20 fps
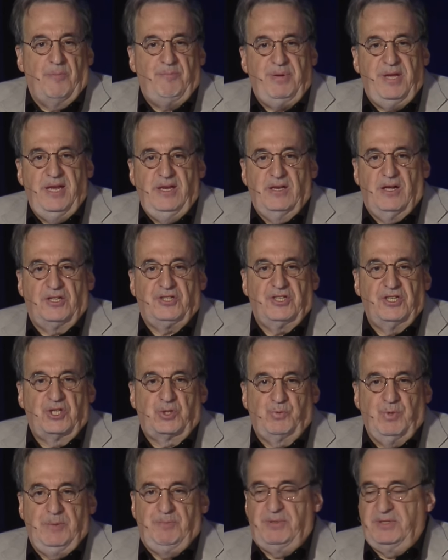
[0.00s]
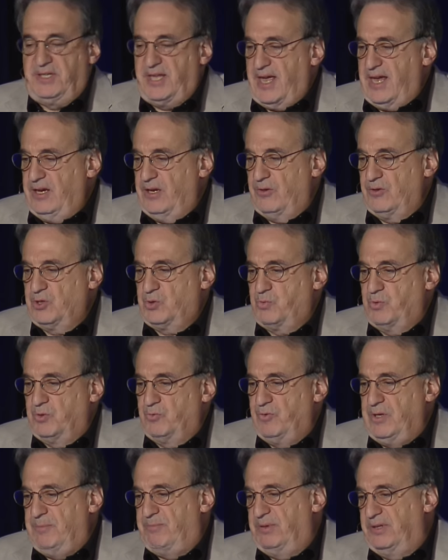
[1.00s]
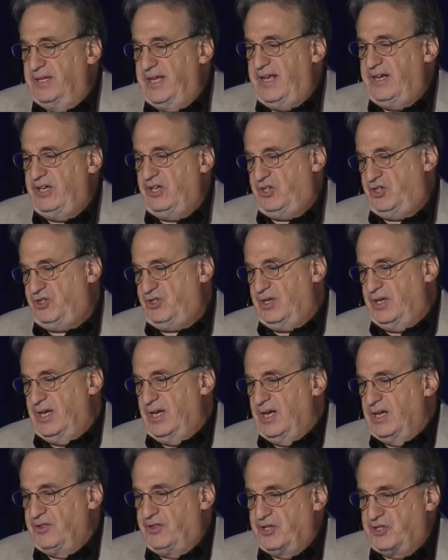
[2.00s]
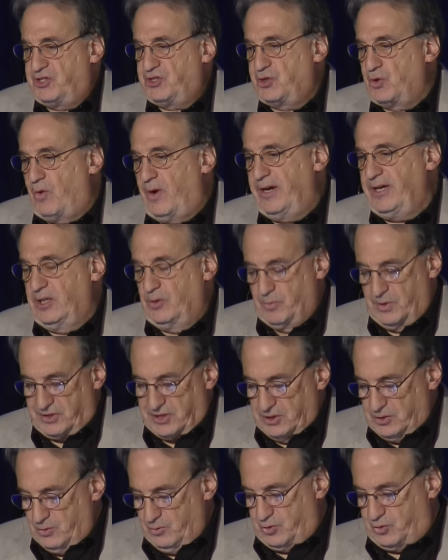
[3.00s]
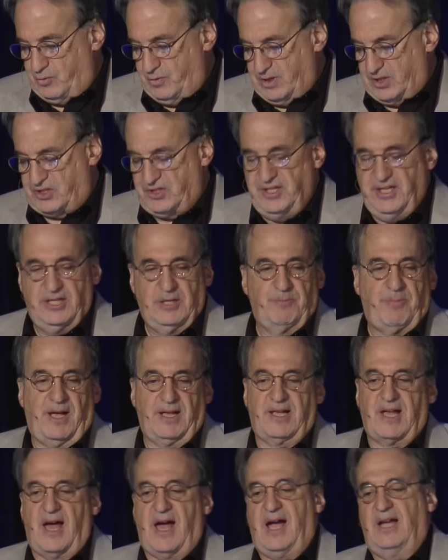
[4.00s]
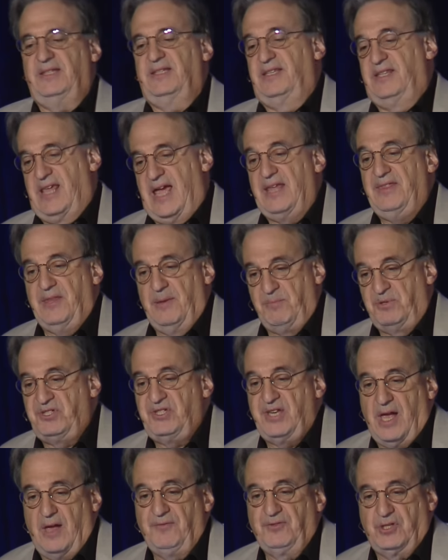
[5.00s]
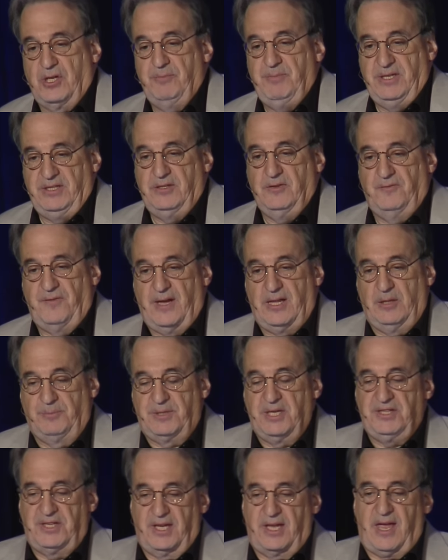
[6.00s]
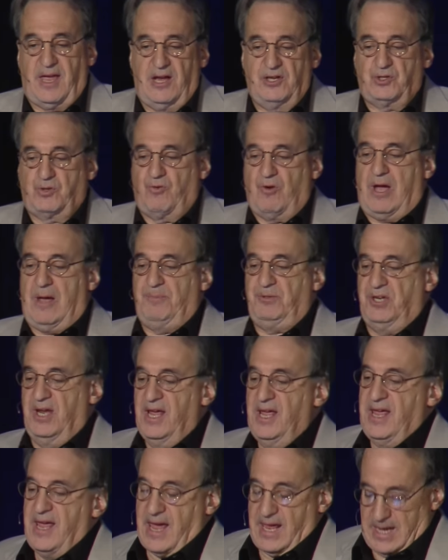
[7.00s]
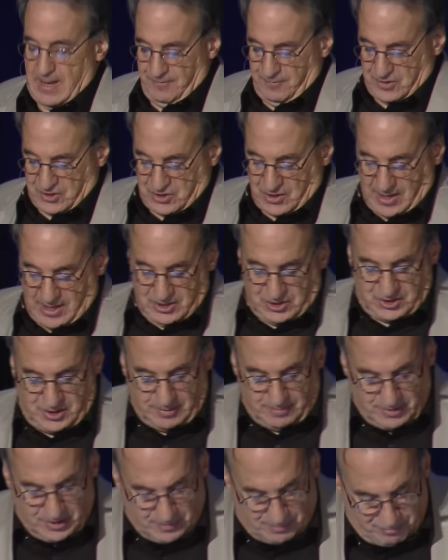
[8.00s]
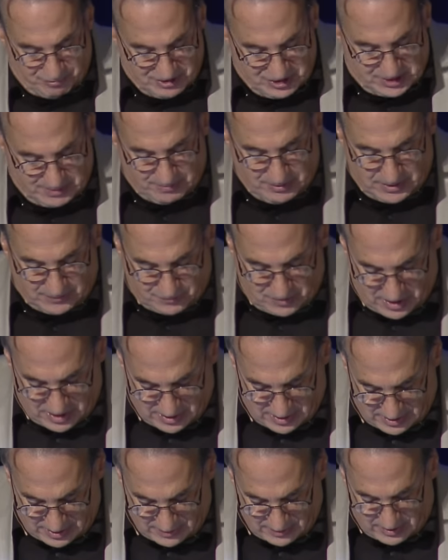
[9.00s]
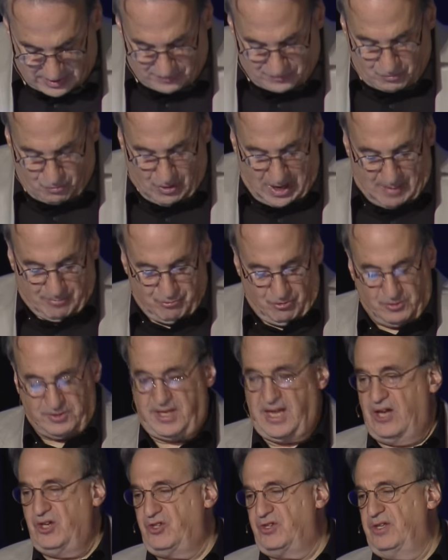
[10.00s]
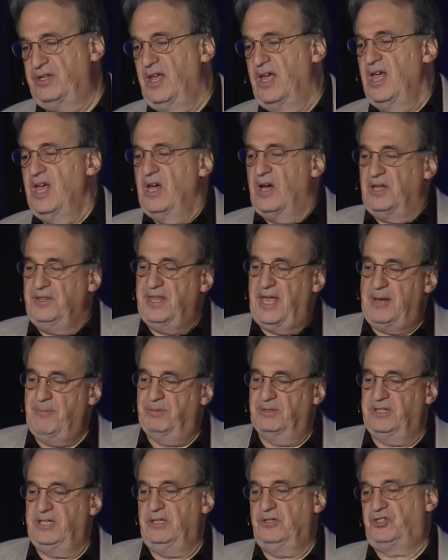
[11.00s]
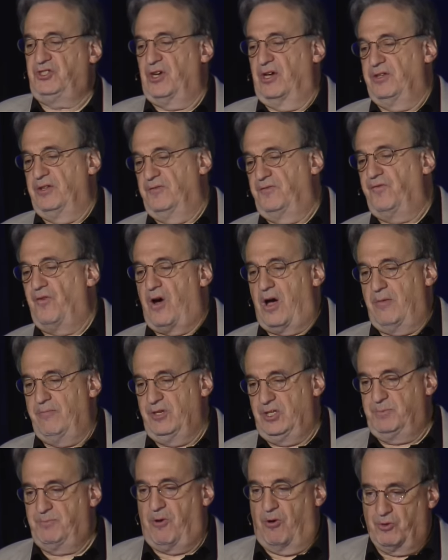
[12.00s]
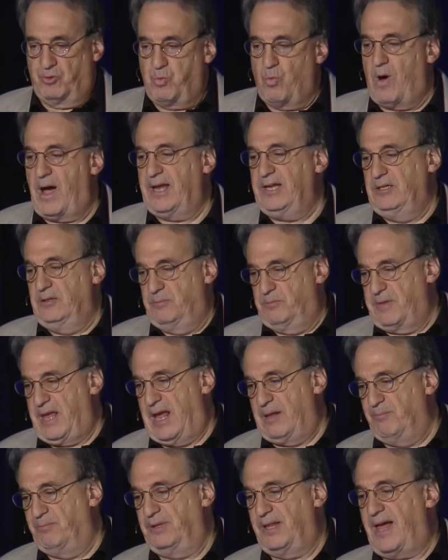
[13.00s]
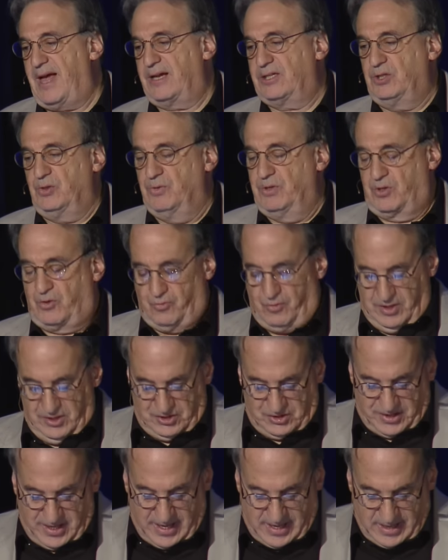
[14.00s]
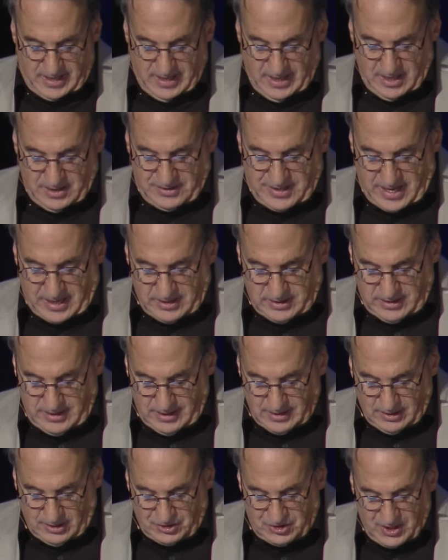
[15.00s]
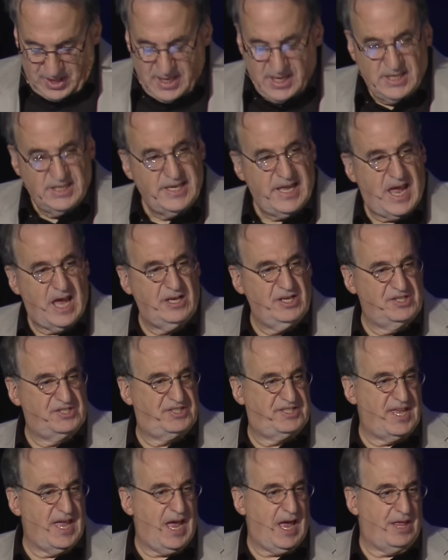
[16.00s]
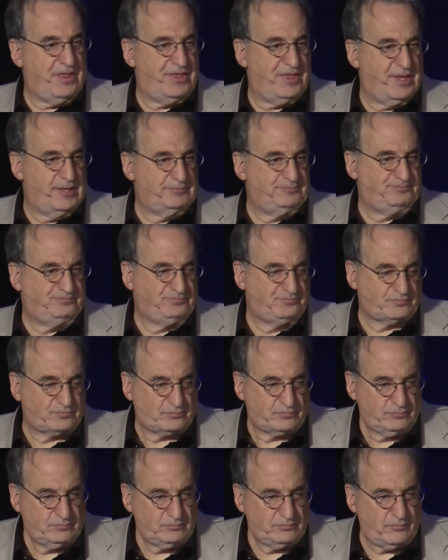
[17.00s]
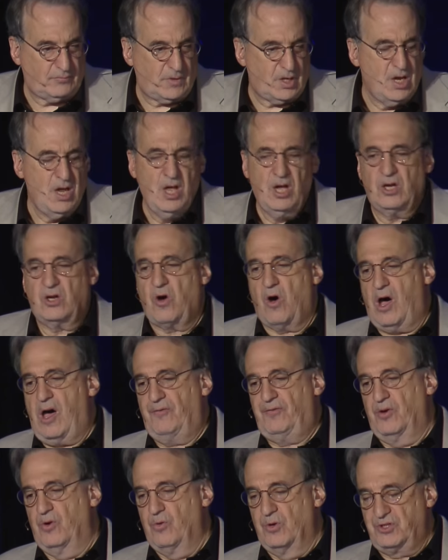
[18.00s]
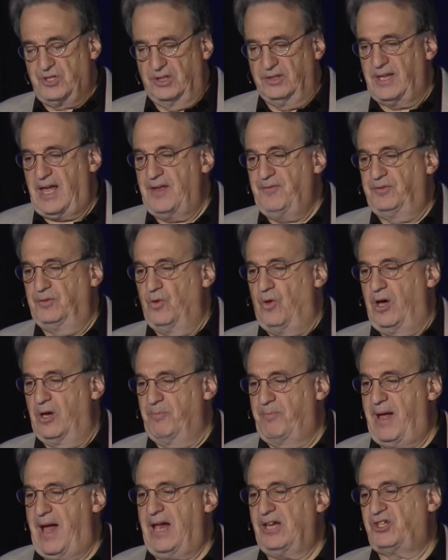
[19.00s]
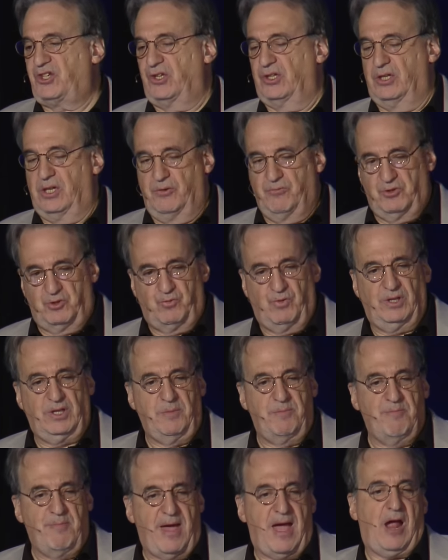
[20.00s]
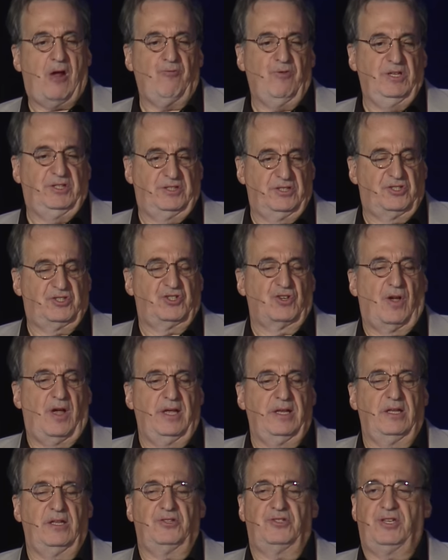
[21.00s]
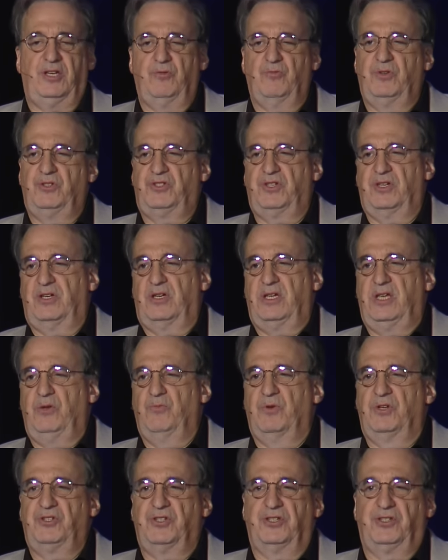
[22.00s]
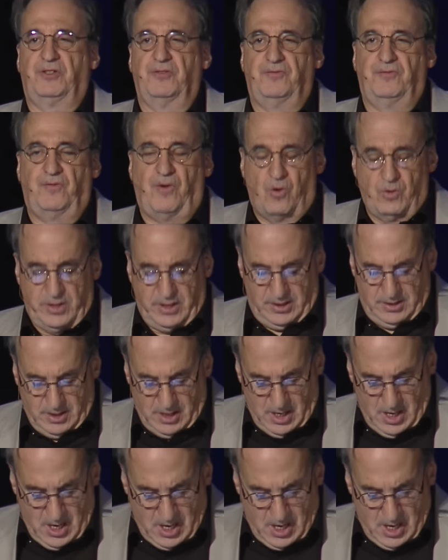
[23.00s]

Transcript: peanuts and sweet potatoes would replenish the soil with the nutrients needed by cotton, and themselves could be developed into cash crops, and emphasized the principle of crop rotation, enabling Southern farmers, both white and black, to increase their yields. At his death, Carver, who was a lifelong bachelor, was really married to science. He was a devoted